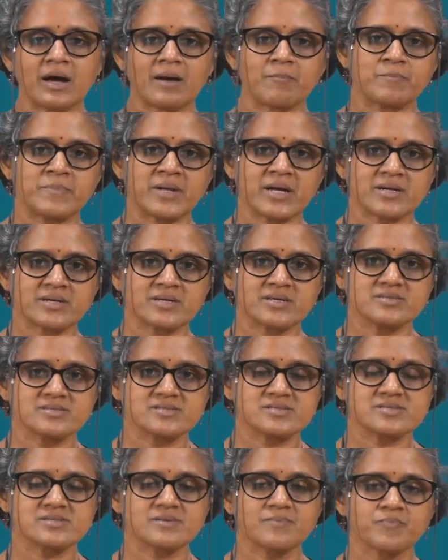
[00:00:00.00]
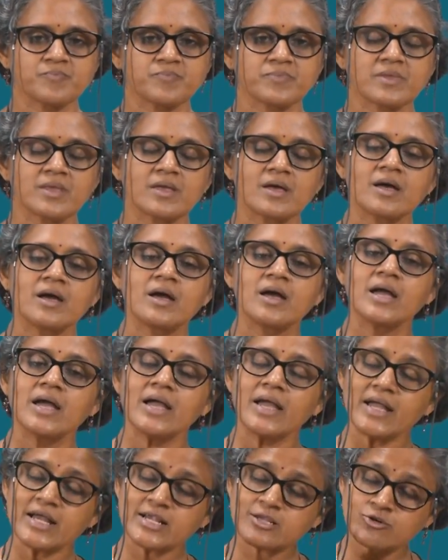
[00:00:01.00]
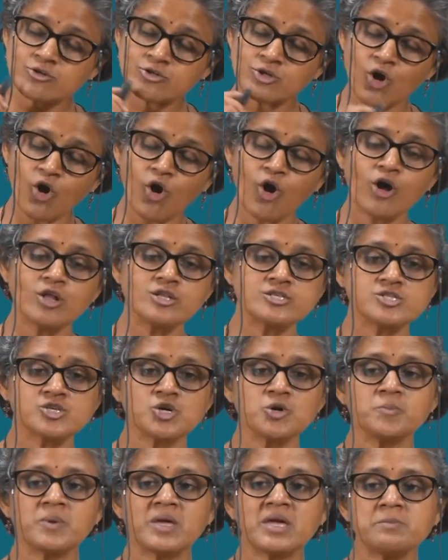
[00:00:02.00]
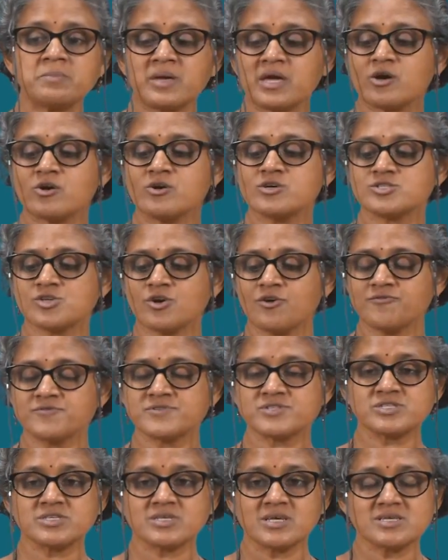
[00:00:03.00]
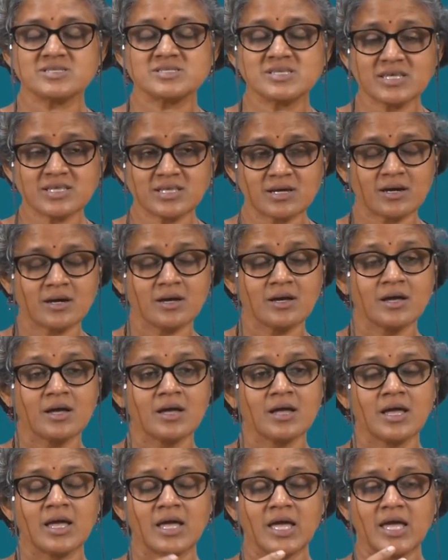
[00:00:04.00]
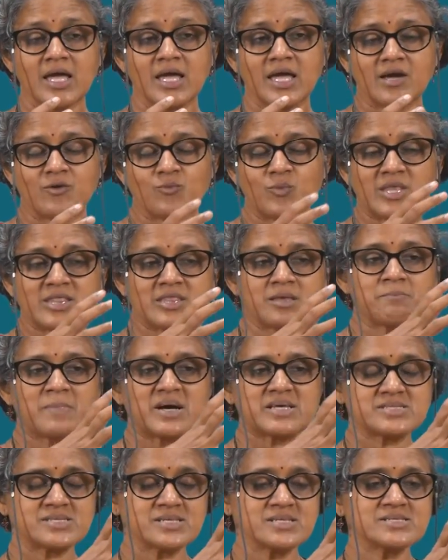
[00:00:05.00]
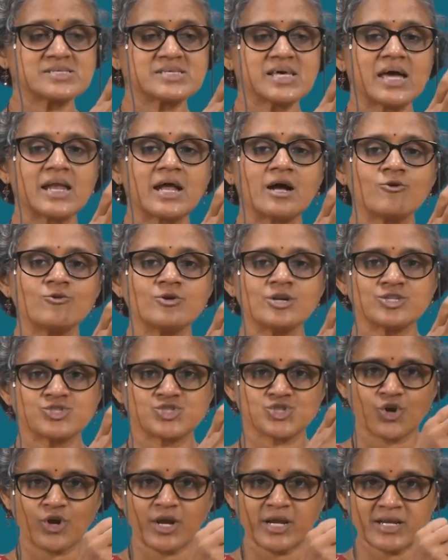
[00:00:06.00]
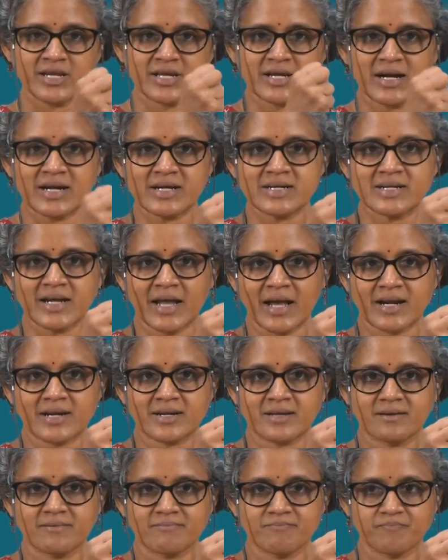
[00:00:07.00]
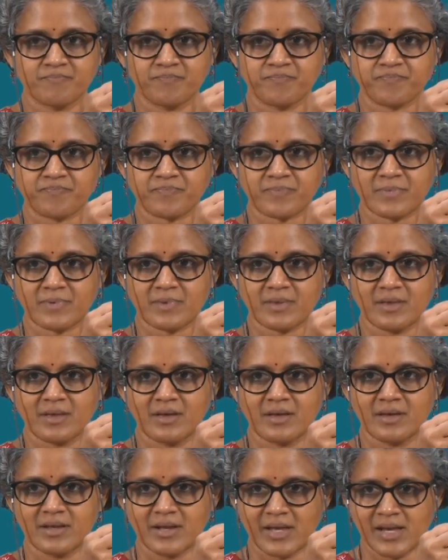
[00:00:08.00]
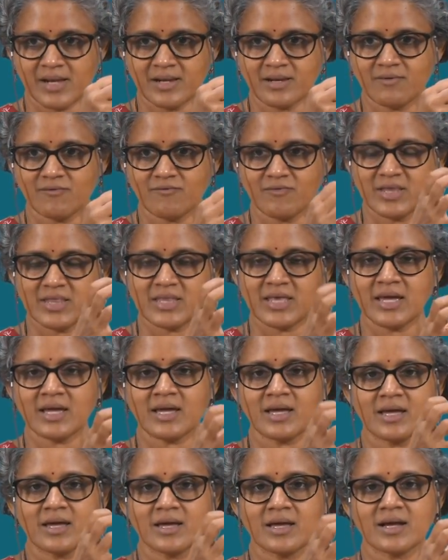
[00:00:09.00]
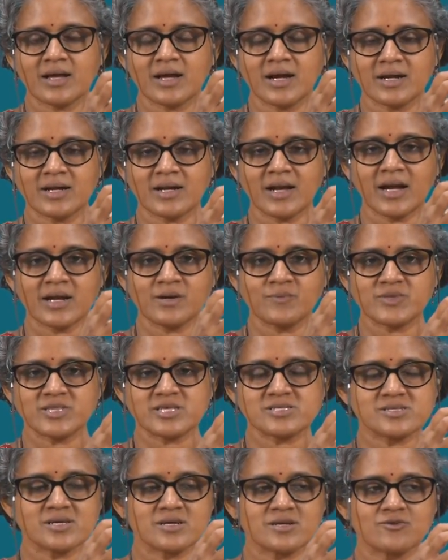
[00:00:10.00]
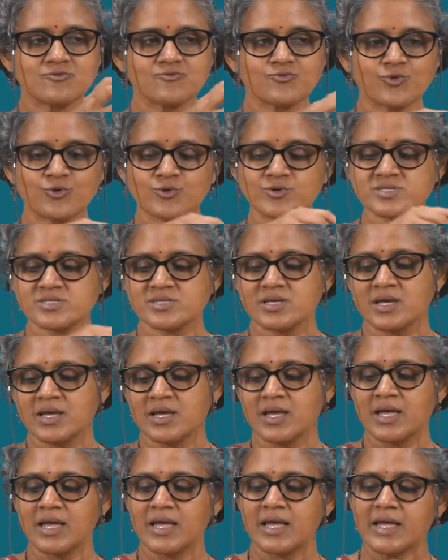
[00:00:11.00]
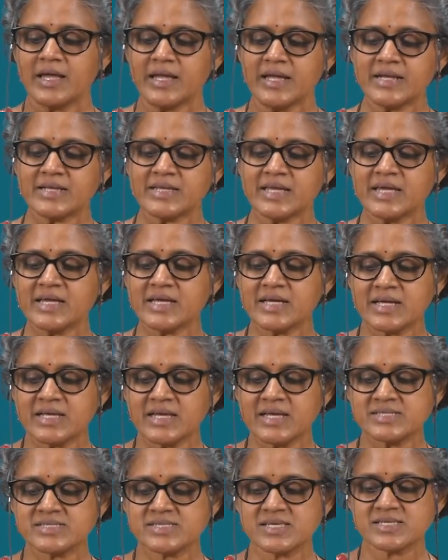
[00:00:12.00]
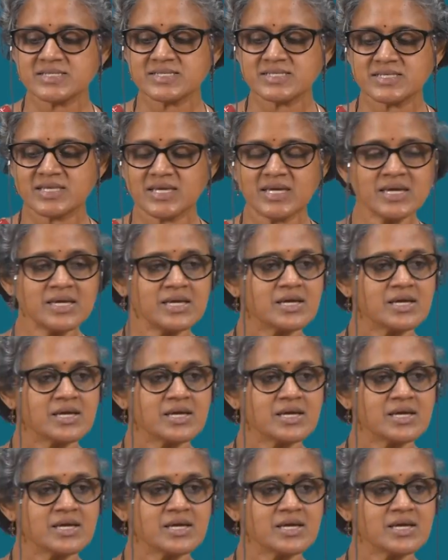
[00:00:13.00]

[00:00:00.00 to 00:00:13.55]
abductors. It could also be because of see the when the muscles around the joint contract right when they contract with a certain force it increases the